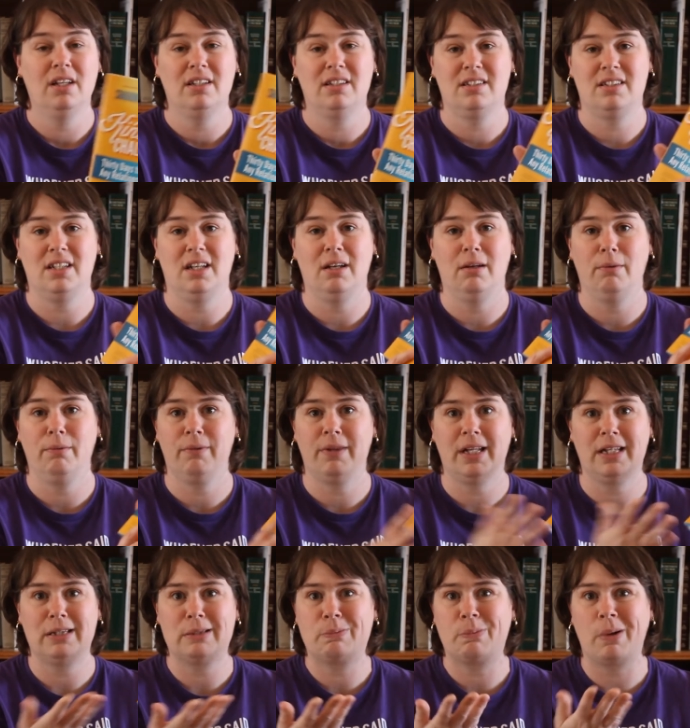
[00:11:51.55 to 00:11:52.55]
So
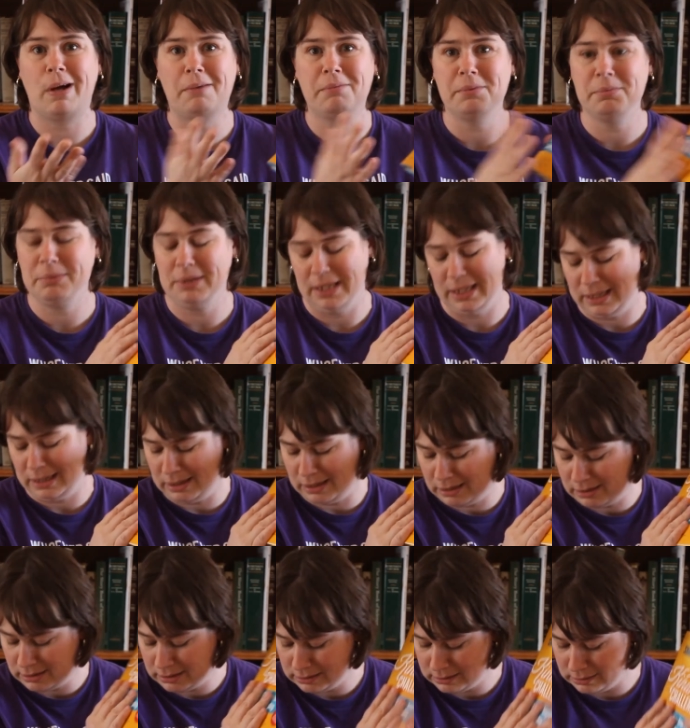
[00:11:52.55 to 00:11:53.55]
that's probably
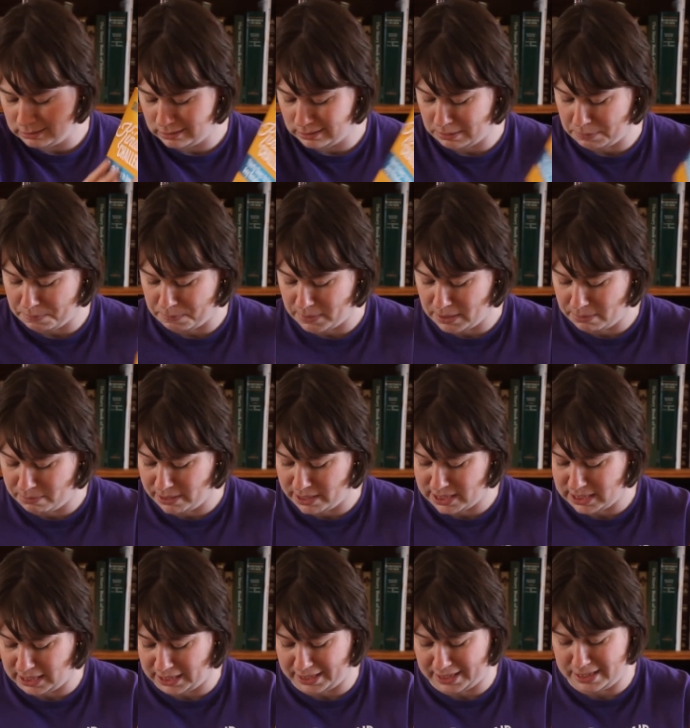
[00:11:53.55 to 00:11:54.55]
the
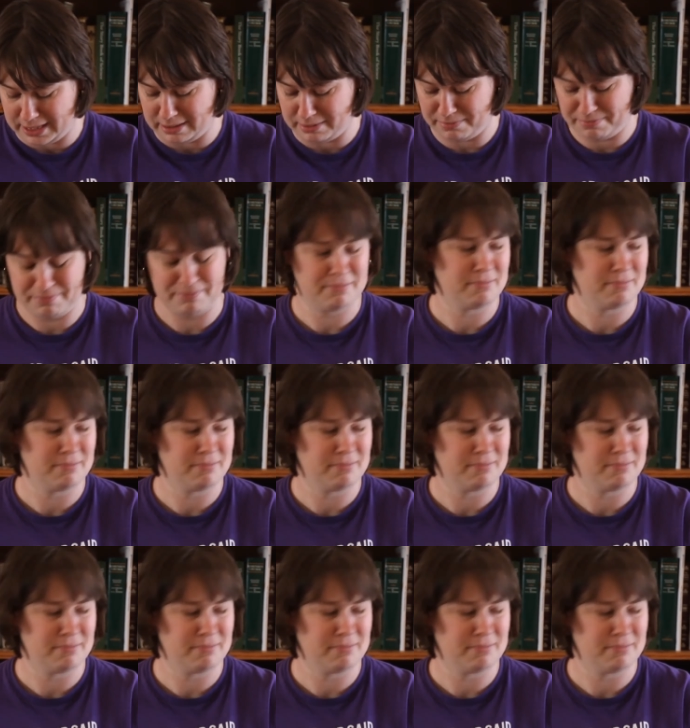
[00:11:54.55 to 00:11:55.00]
best I can